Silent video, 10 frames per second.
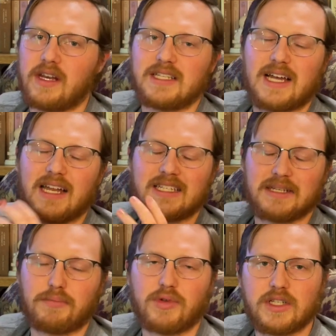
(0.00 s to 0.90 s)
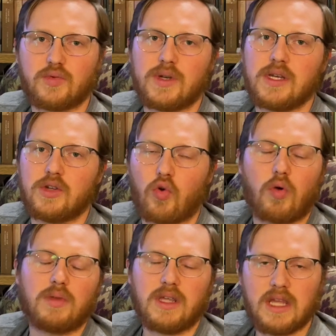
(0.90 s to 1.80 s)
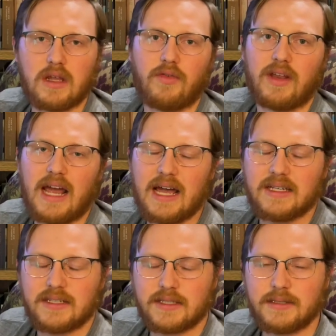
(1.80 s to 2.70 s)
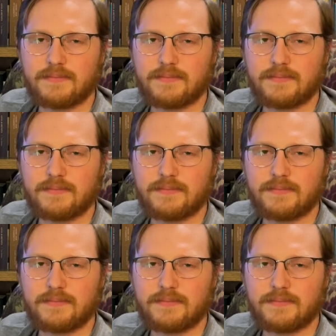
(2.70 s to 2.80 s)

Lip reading: And it's not as simple as we normally think of it as.